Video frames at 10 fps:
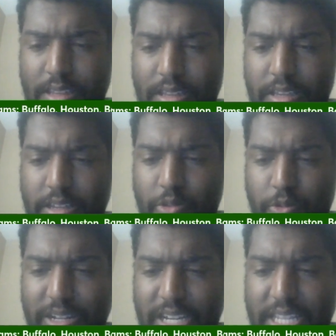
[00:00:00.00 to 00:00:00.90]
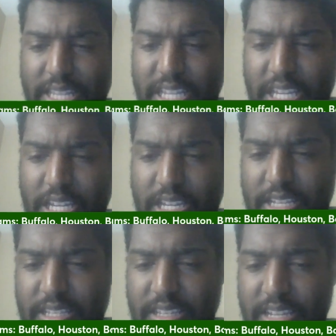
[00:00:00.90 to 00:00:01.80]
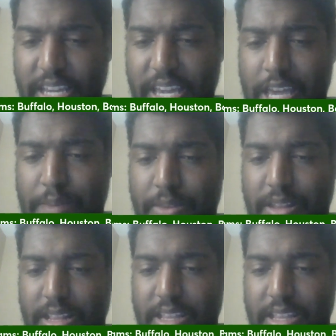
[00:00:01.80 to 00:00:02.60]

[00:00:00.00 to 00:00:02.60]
you know what I think is going to happen